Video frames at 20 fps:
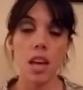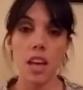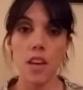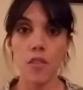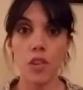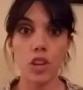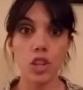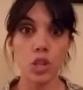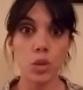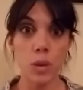If
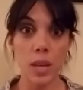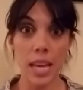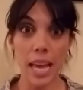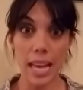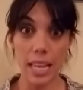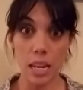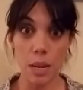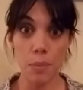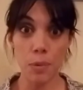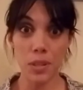you're doing
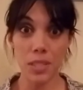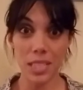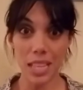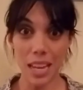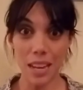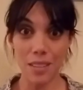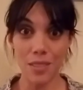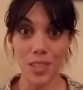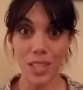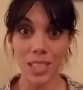
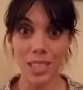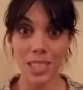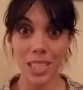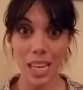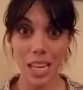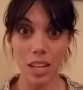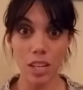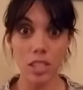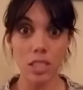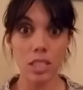80% of the
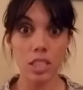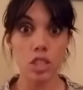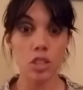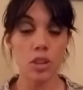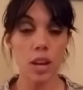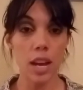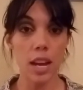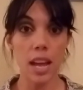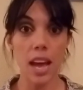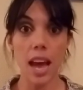containers,
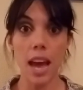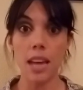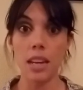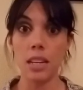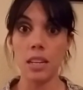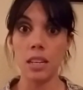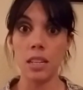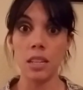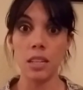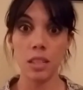try to add
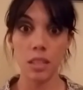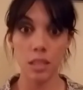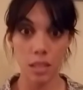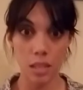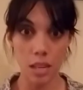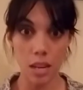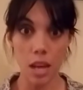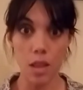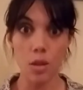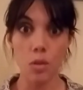in
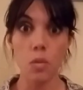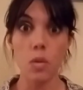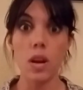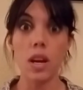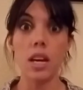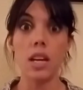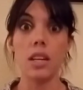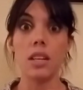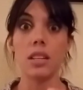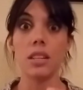another
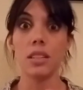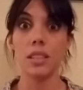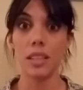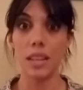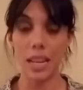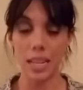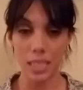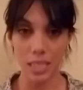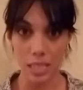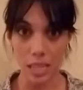one the
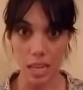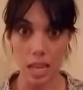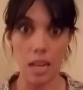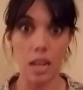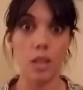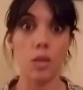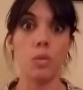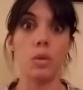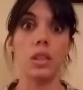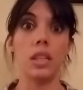next day,
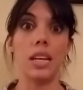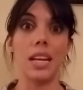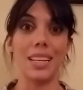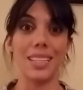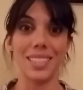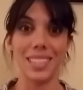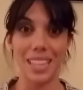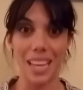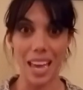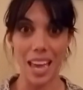another one the
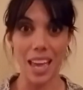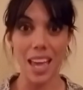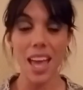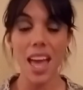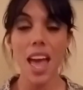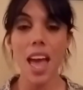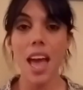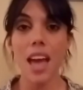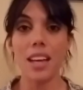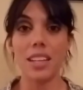next
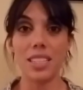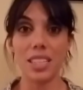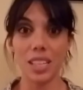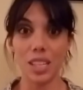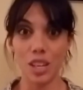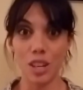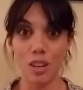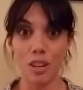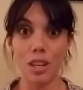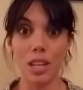day, until
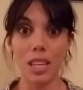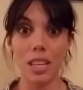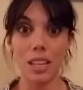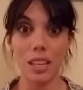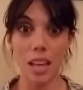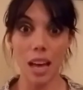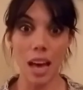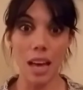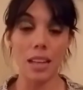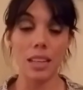you're
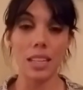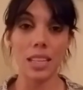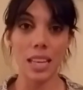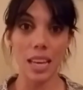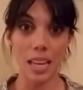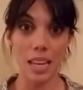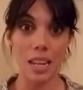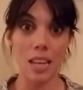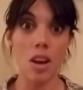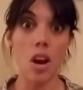
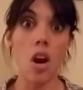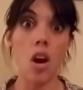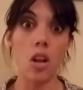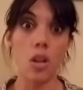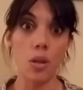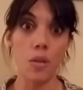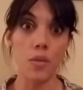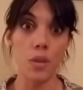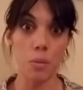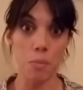getting
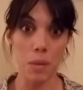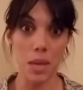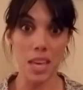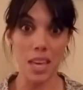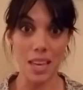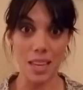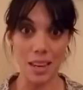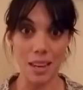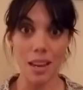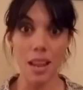all of them
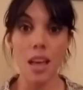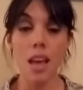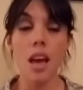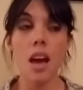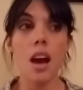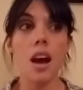in.